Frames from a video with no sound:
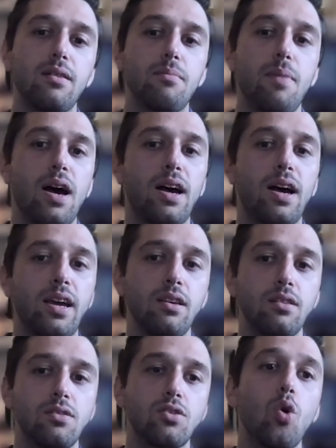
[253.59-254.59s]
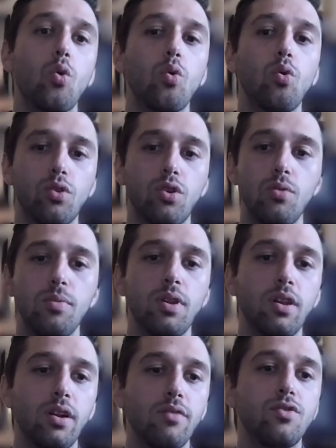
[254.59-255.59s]
and my total
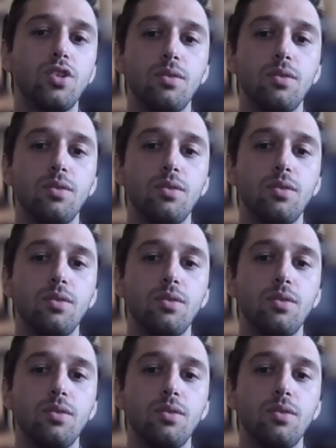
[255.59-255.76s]
cumulative